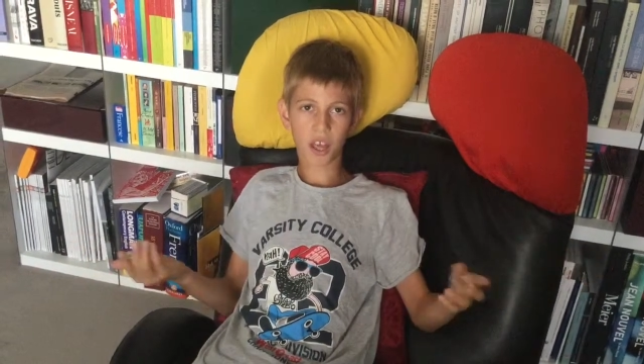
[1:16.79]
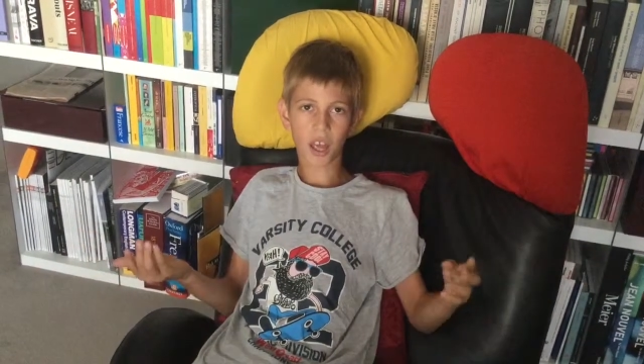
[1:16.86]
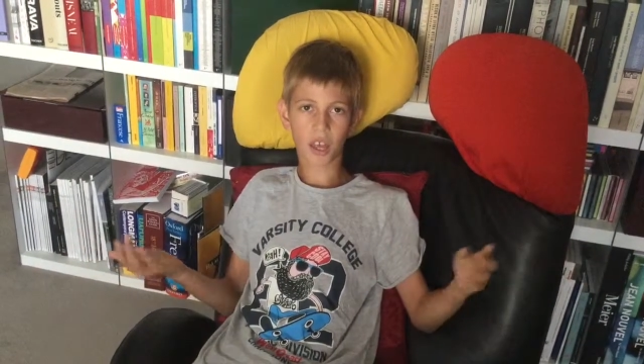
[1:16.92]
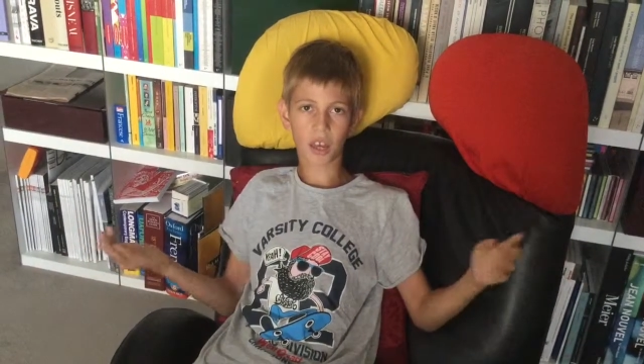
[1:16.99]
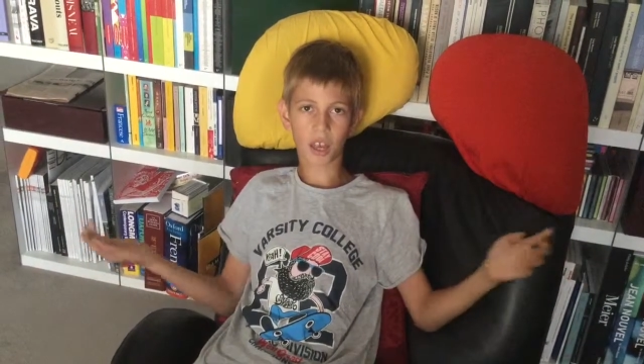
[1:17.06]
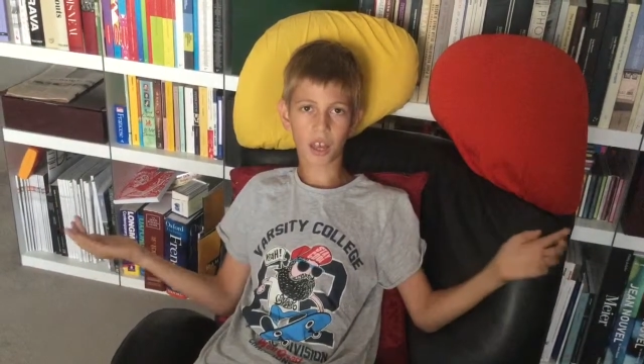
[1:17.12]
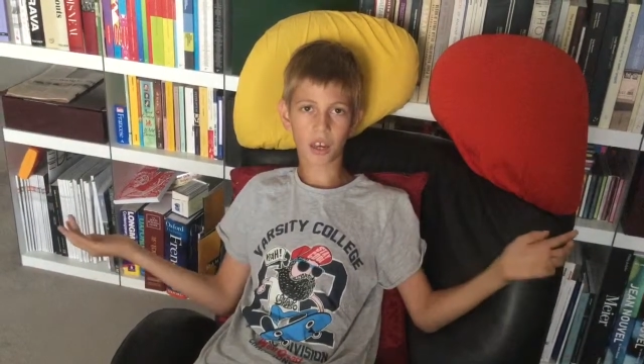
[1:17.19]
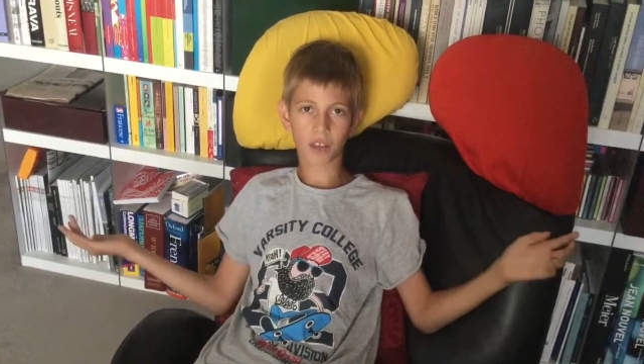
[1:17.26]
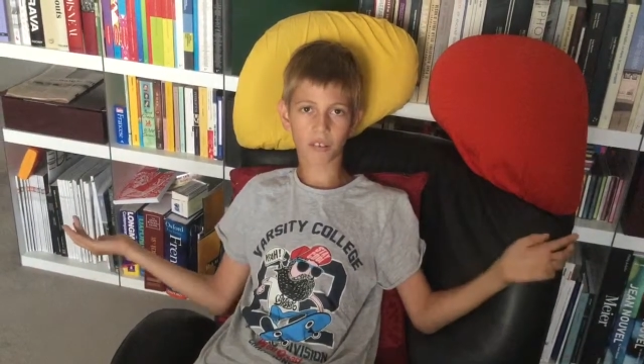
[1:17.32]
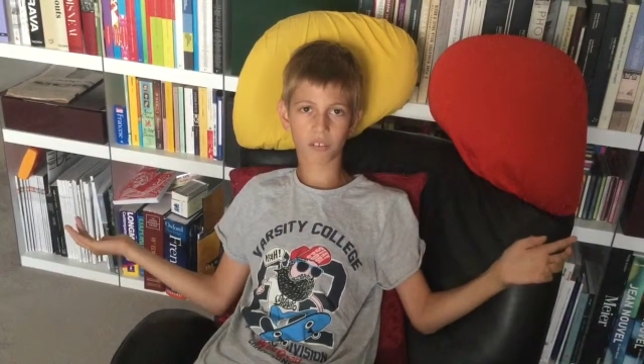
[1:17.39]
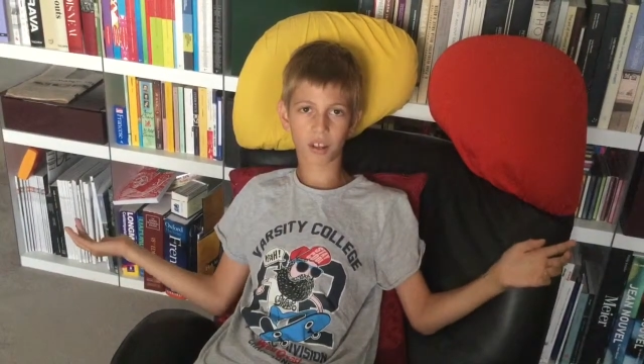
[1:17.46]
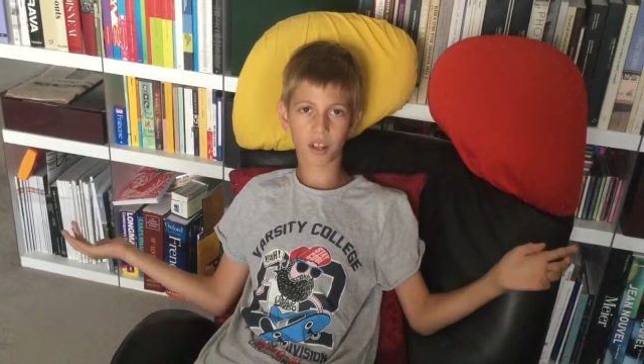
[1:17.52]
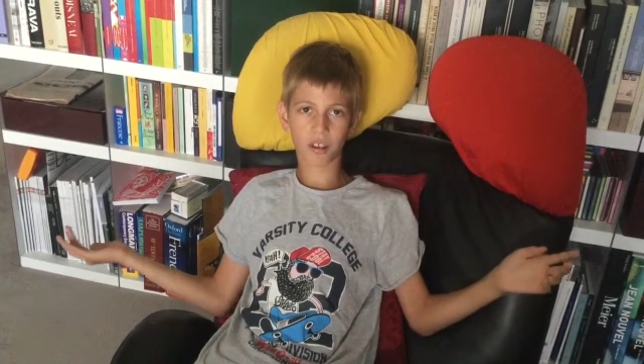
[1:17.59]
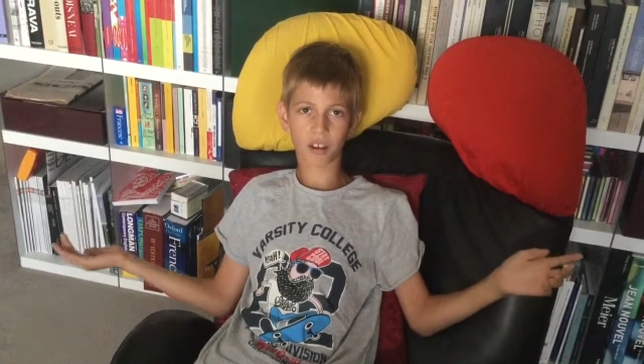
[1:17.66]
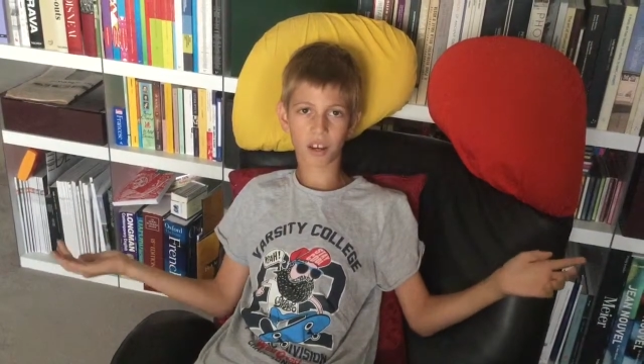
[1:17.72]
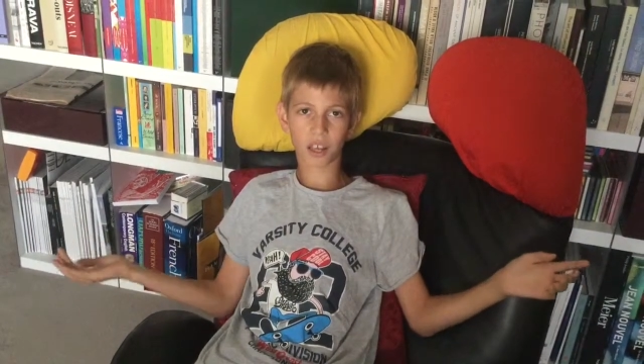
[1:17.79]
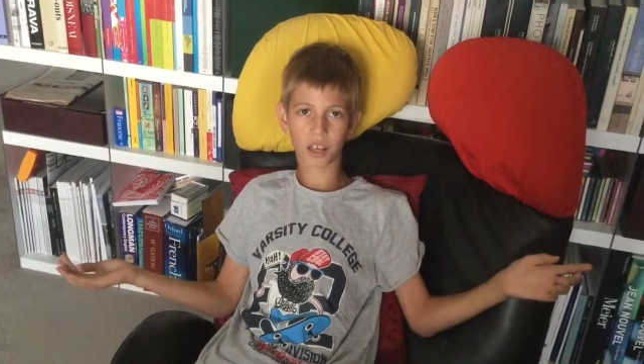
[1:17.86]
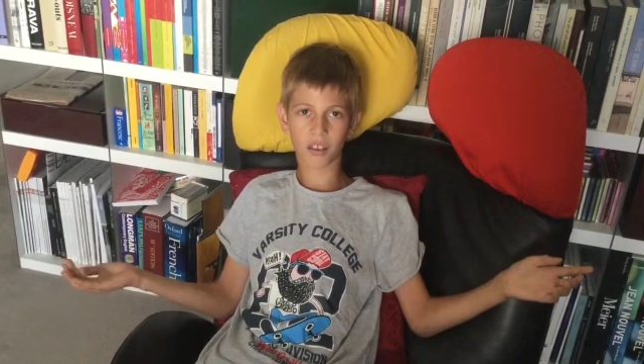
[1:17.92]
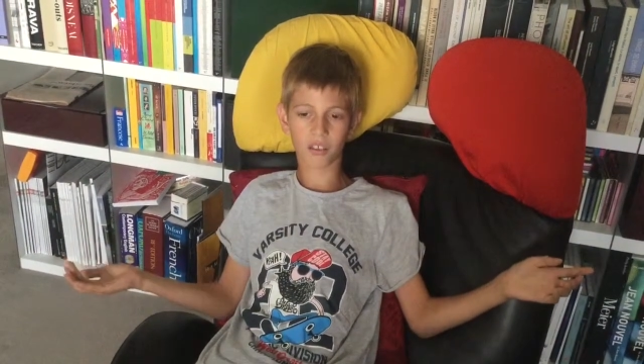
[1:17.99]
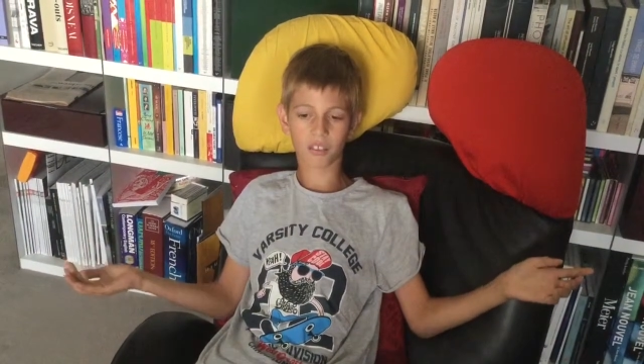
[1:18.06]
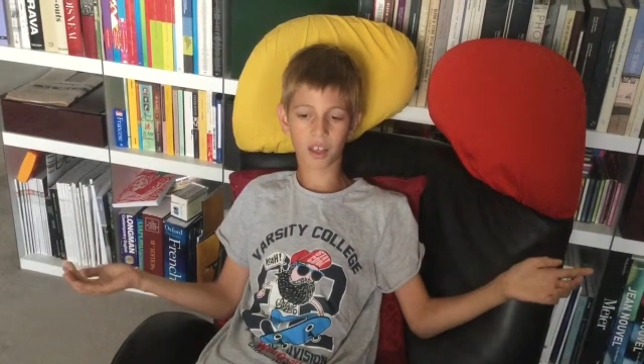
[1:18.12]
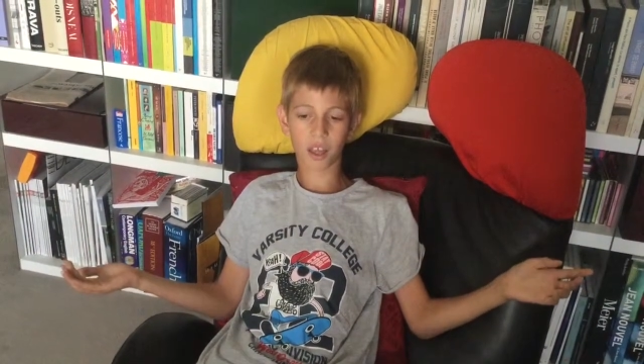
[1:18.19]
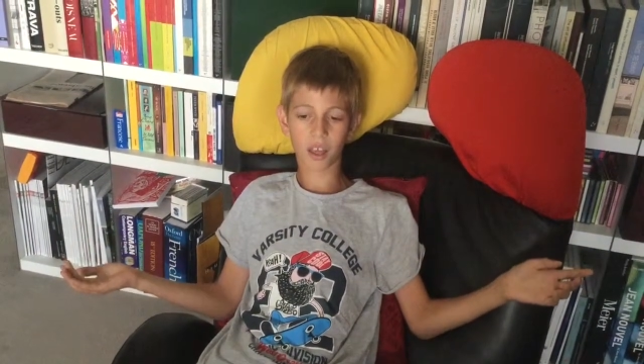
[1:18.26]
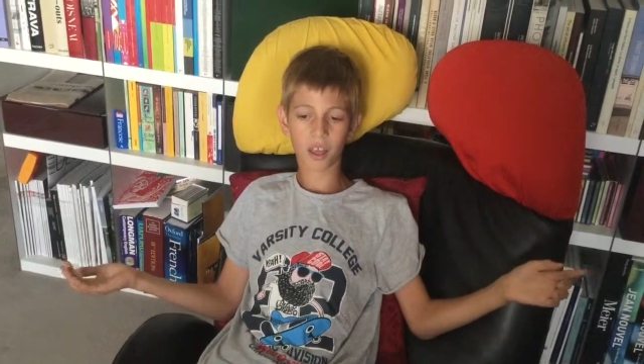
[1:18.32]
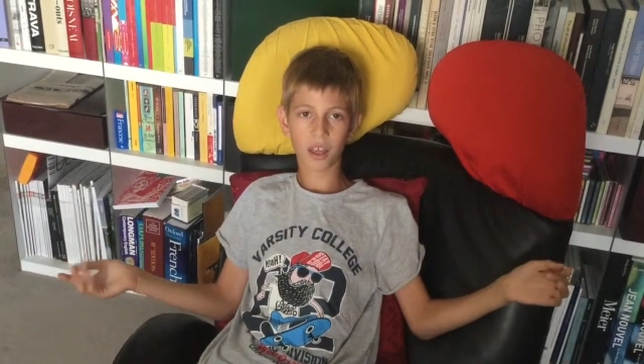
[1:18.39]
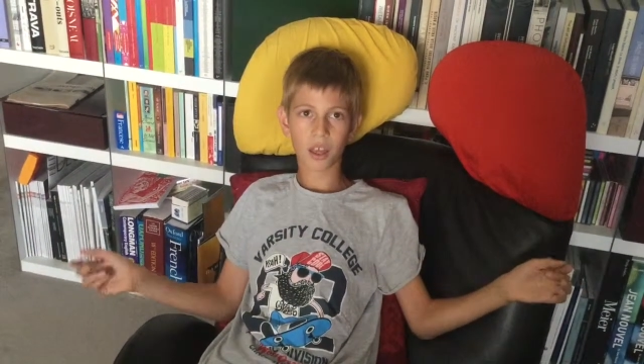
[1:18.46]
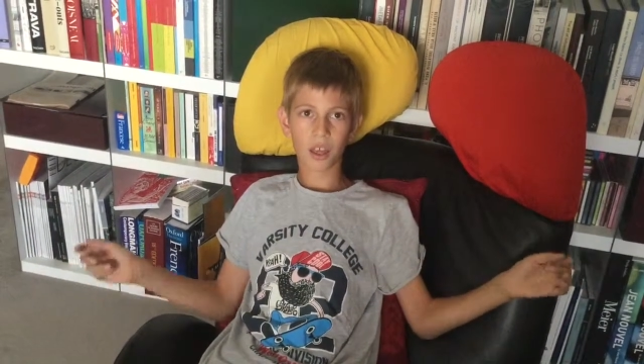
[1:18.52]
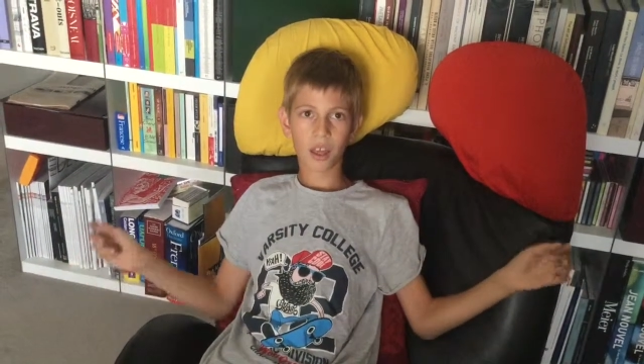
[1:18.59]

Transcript: Alexander Lacazette.